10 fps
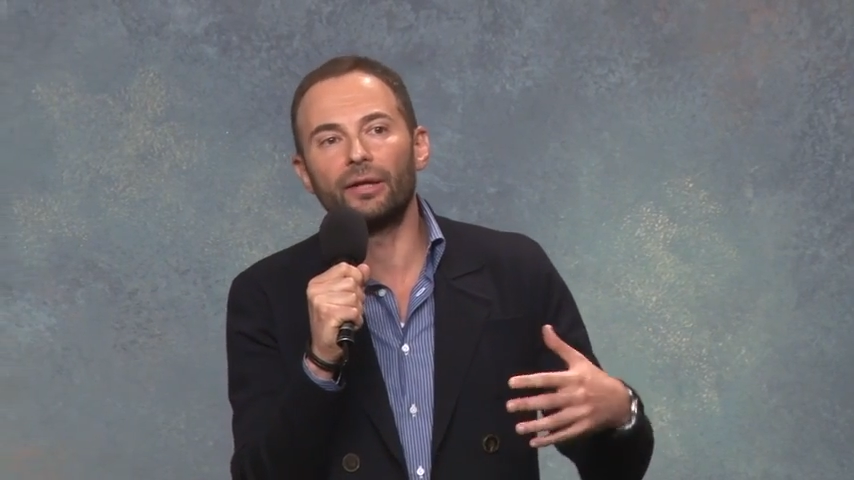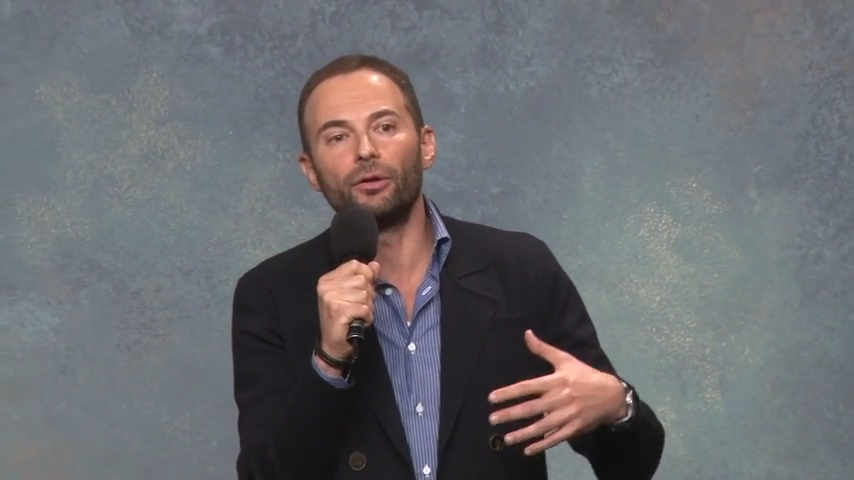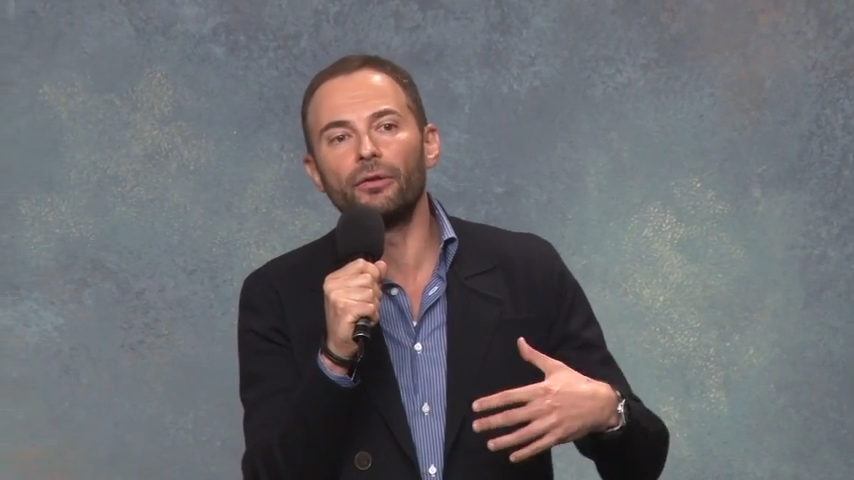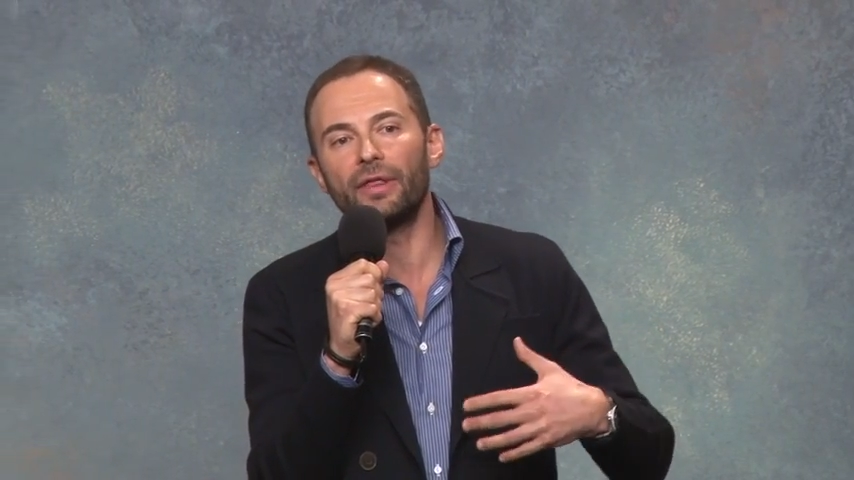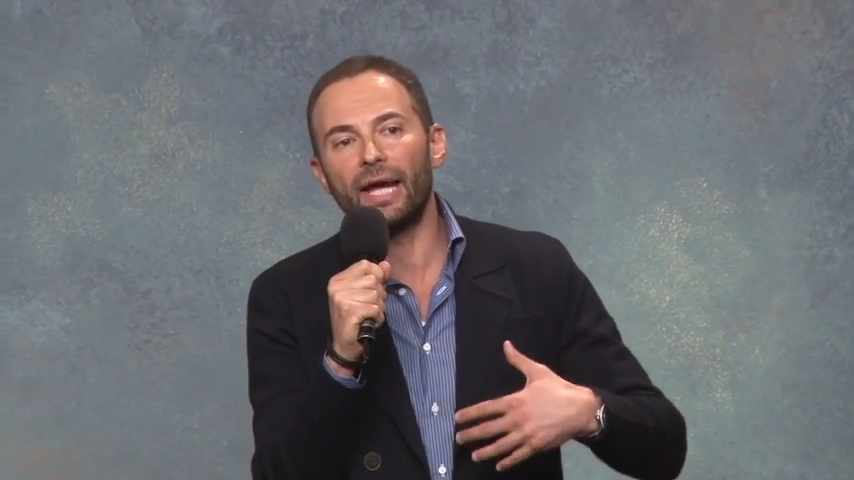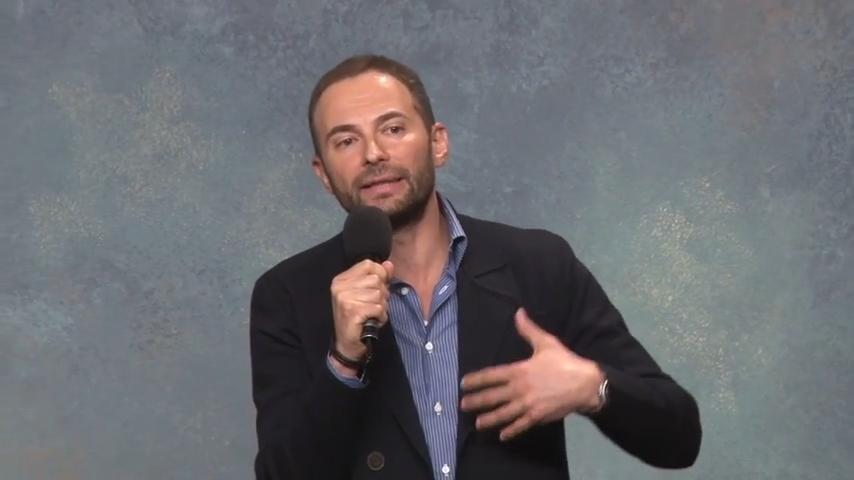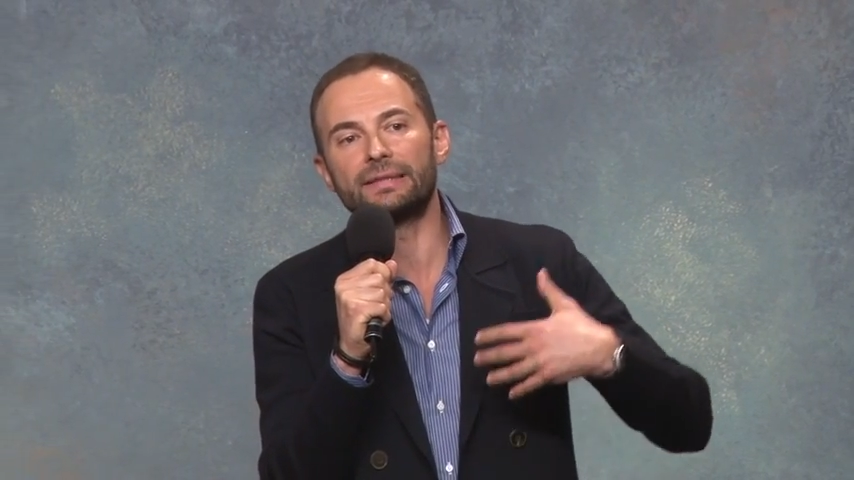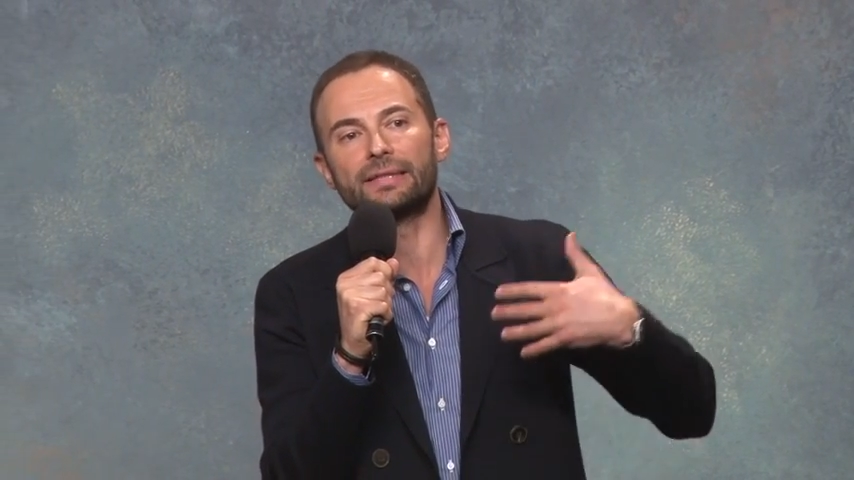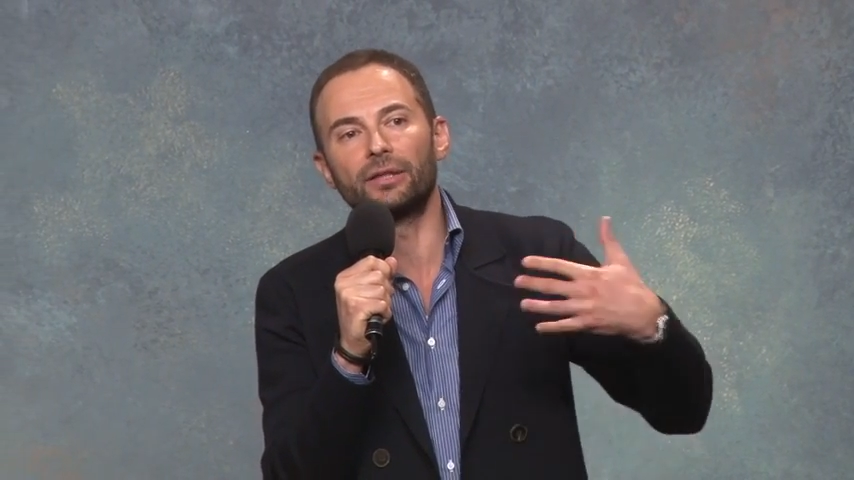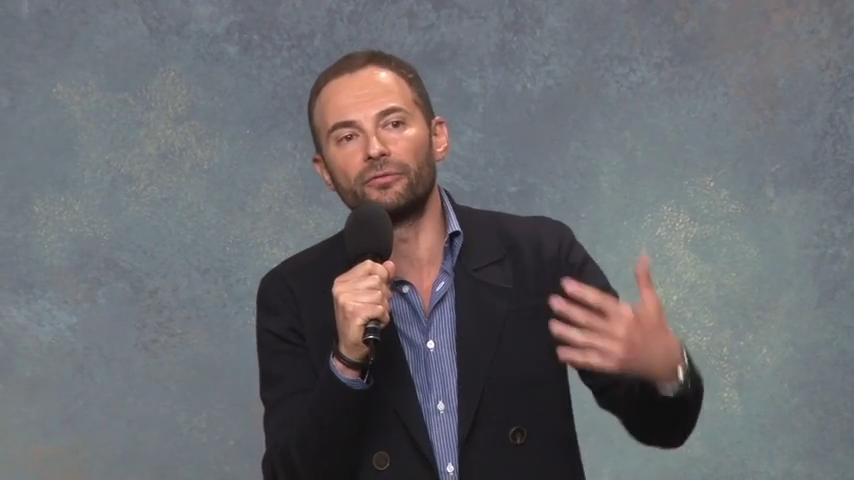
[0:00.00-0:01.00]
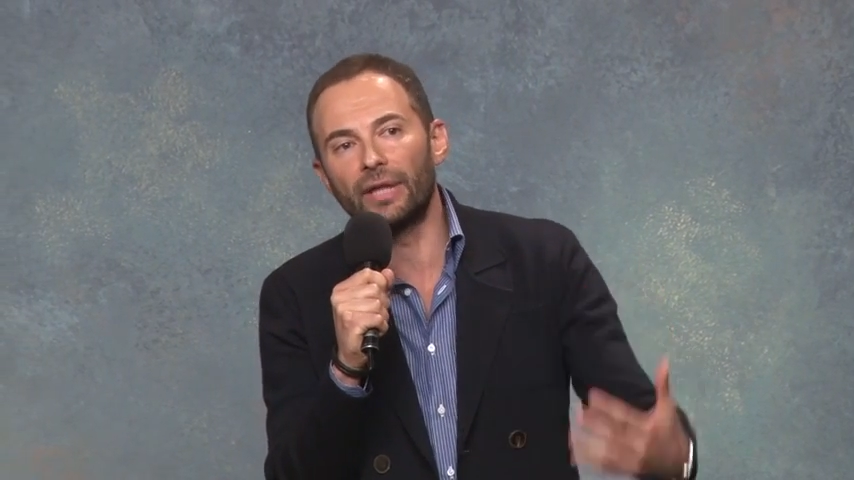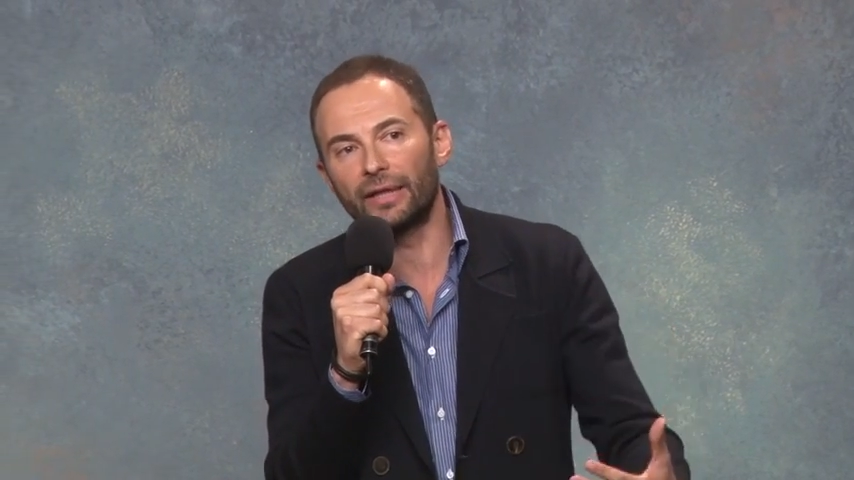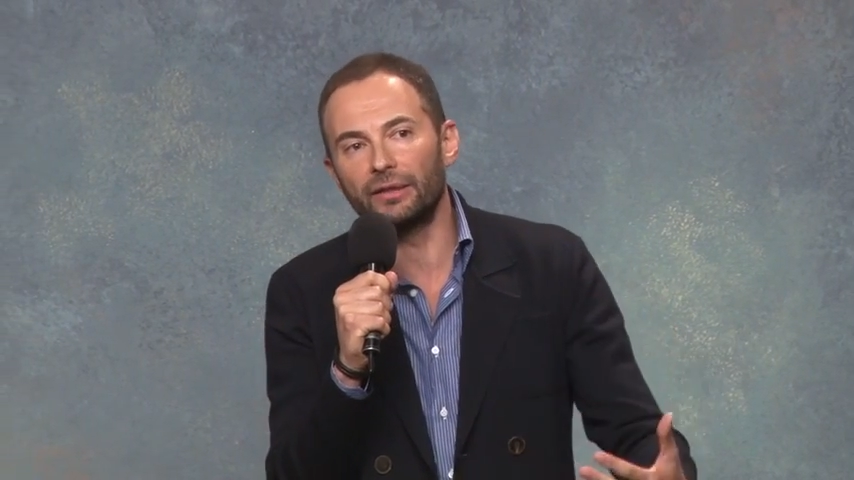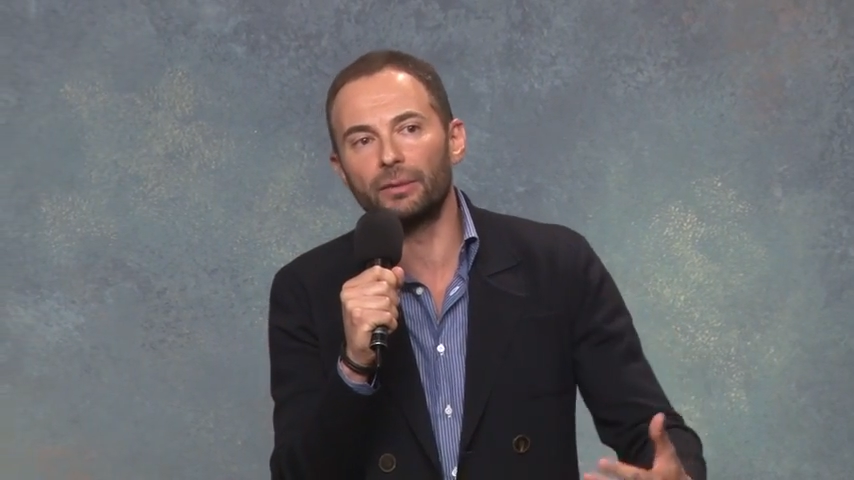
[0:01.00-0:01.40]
and all that, instead of like